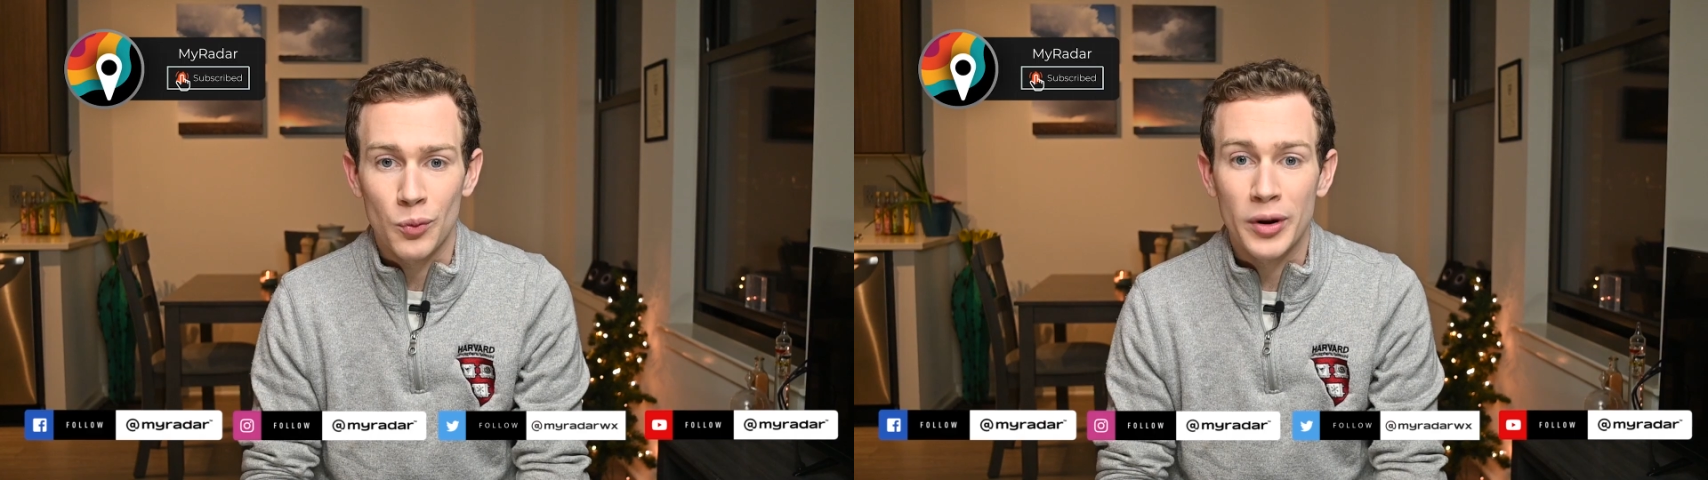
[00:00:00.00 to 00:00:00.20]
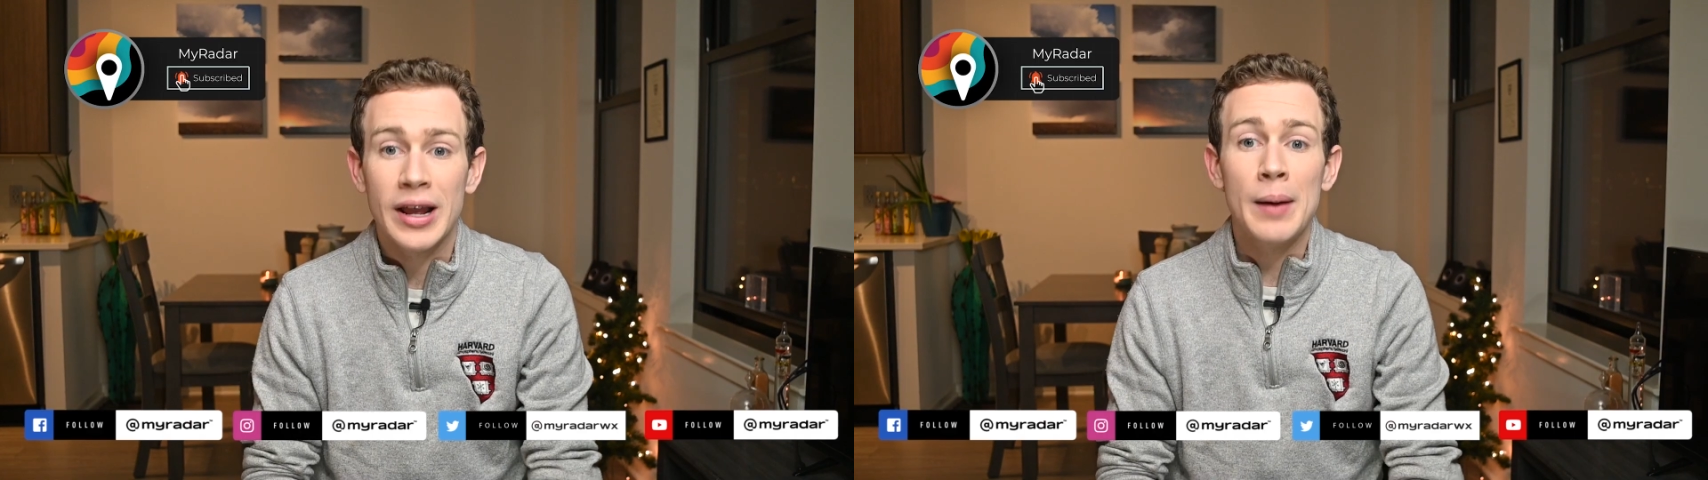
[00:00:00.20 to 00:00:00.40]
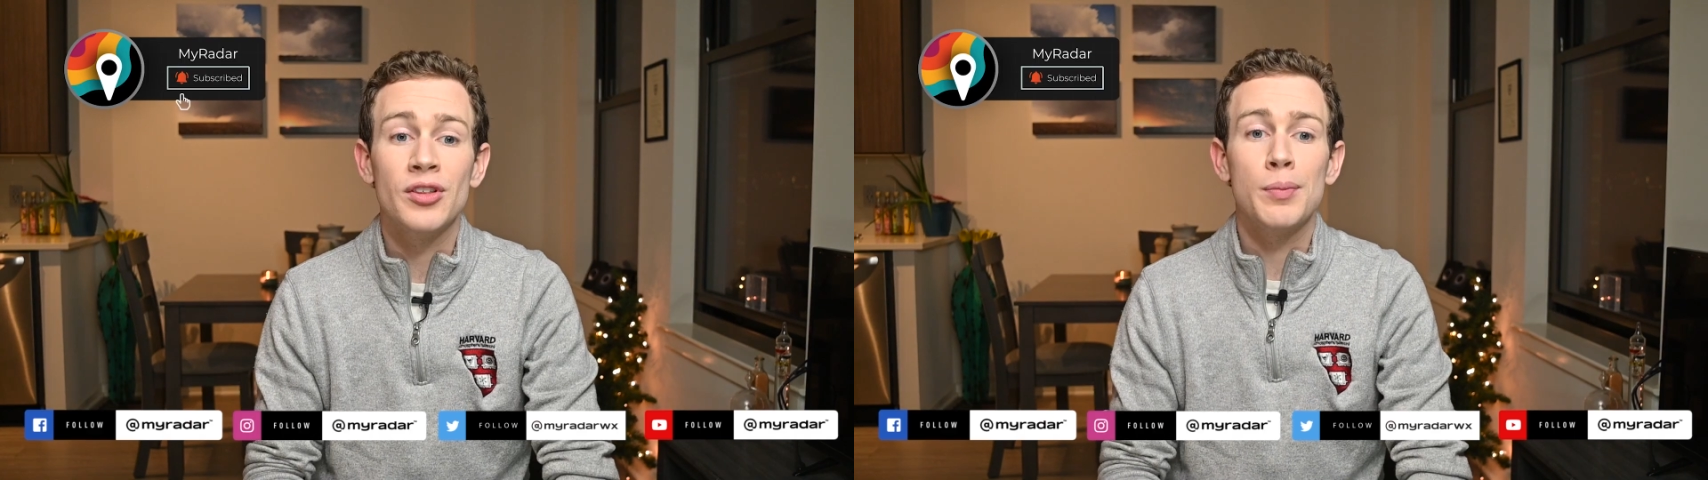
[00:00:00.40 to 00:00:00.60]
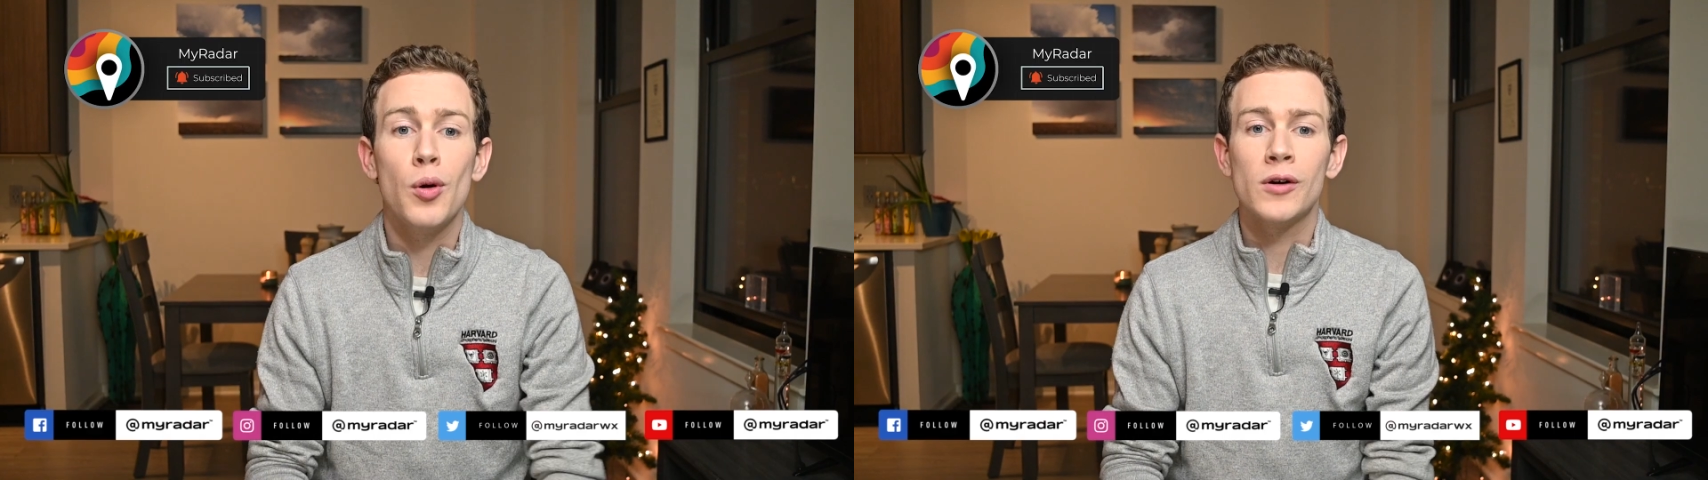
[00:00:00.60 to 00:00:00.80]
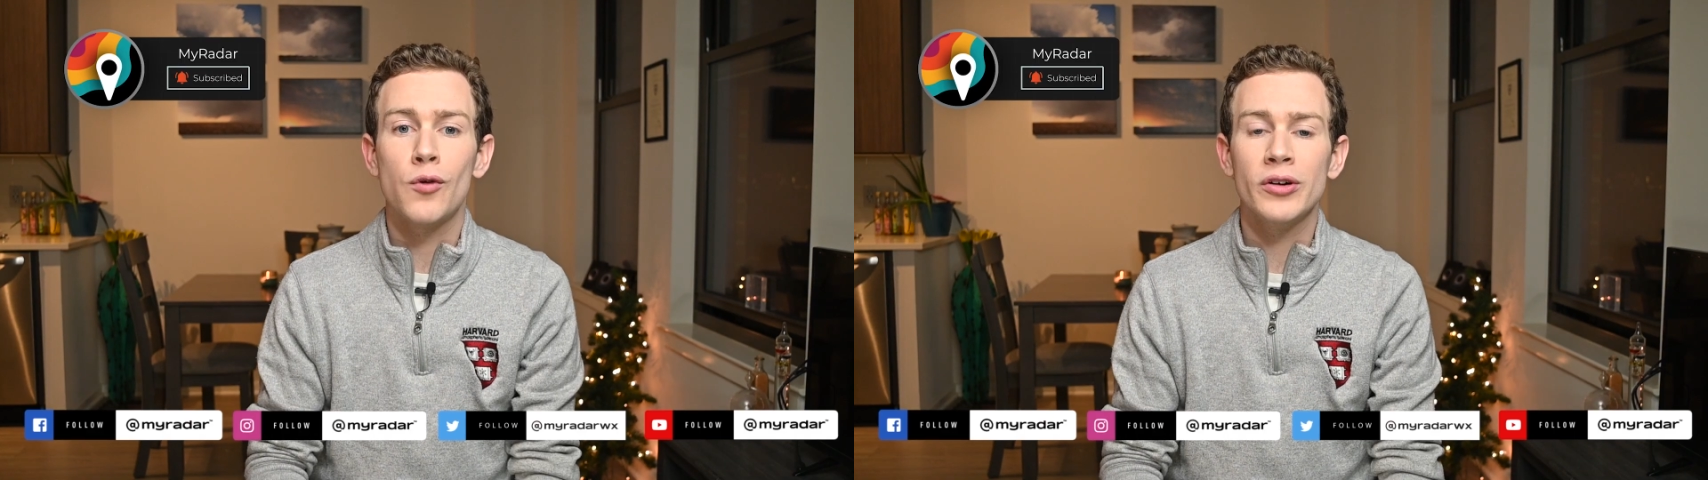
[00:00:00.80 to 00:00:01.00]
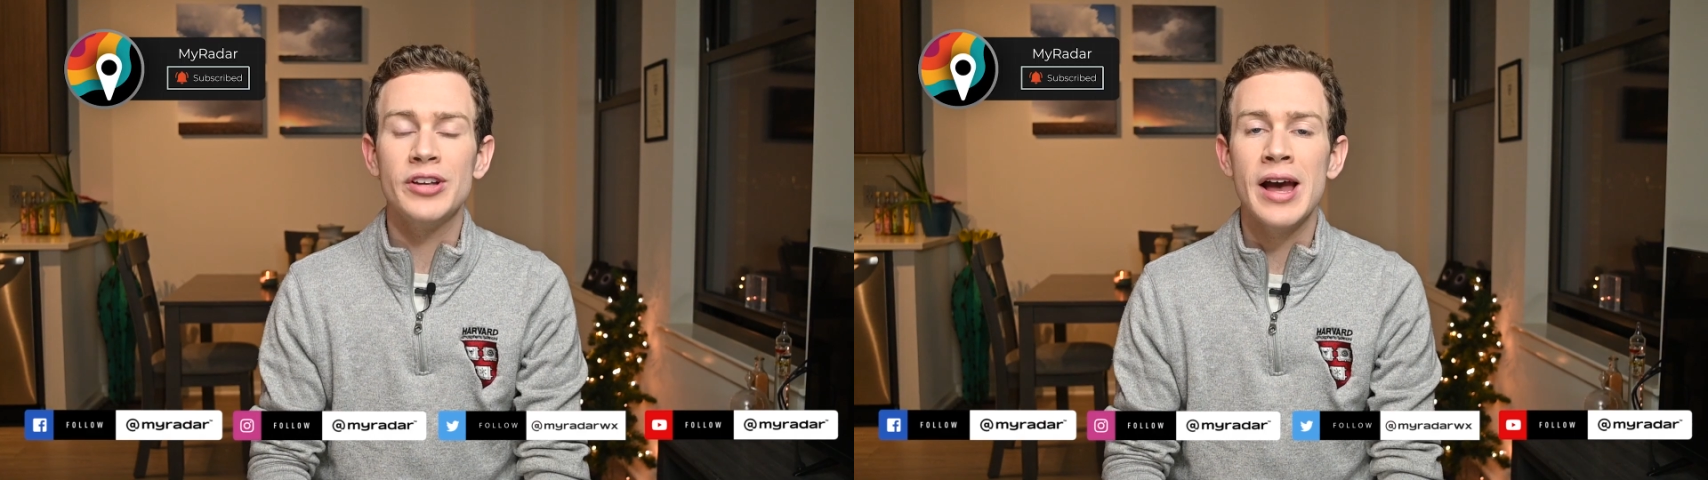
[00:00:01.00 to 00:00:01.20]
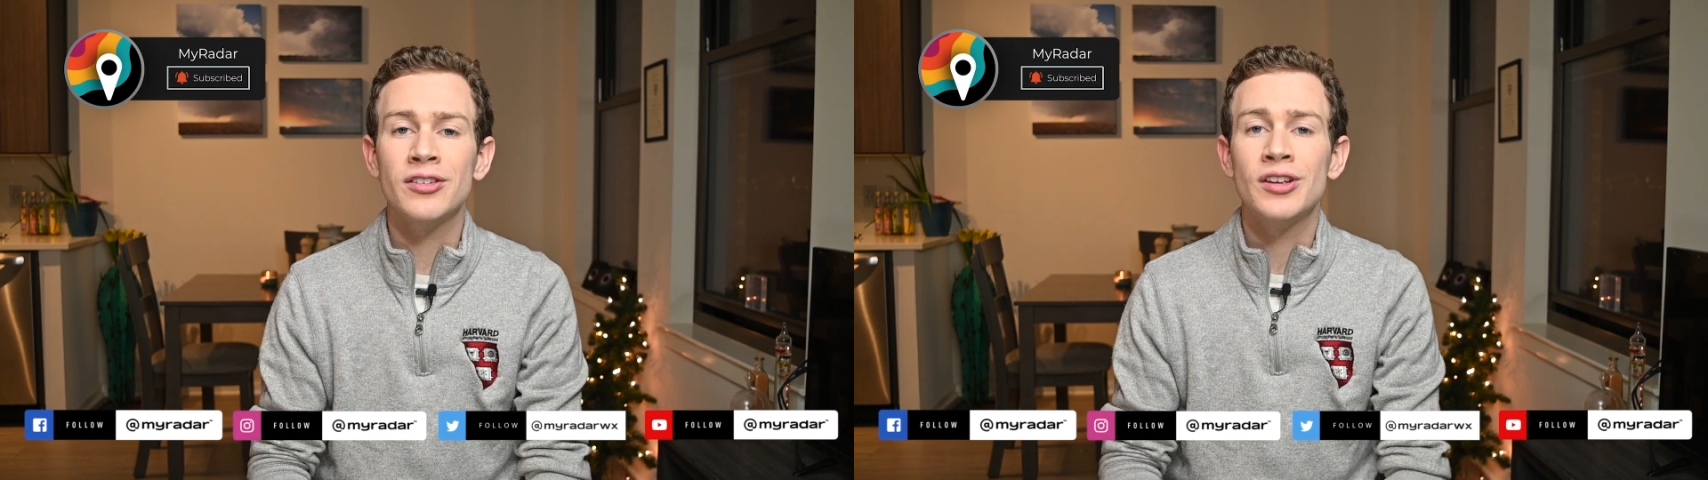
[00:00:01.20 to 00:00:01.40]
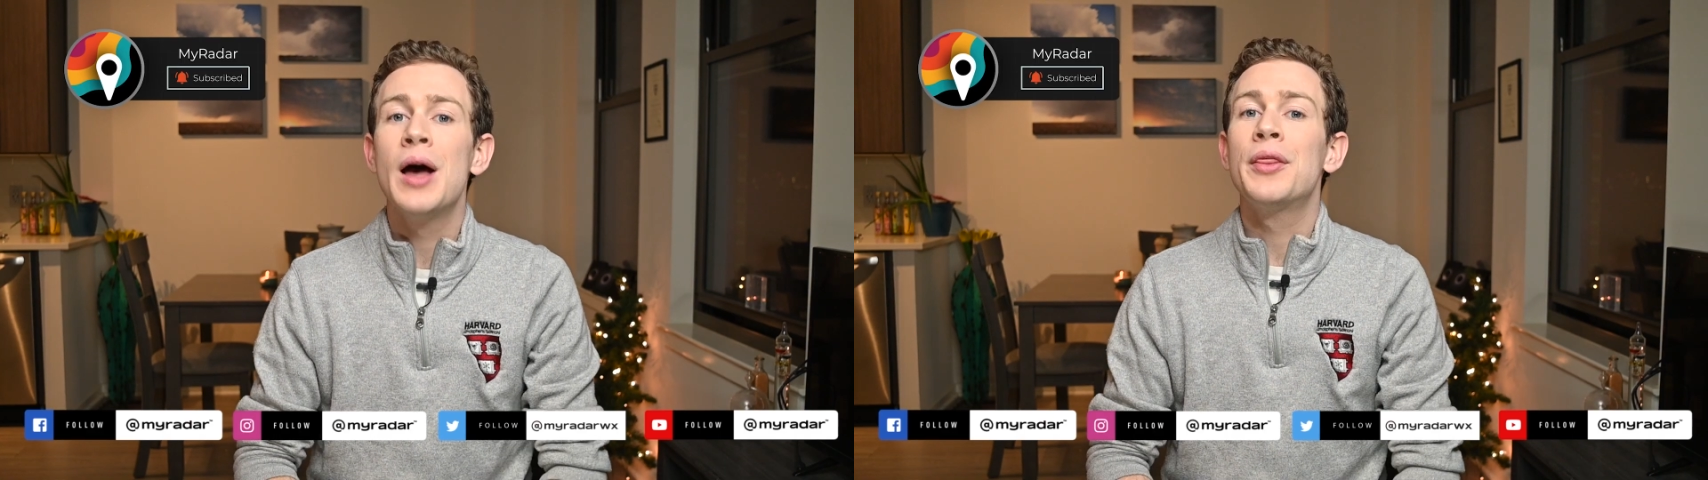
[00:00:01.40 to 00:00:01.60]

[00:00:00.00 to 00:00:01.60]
When it comes to the polar vortex,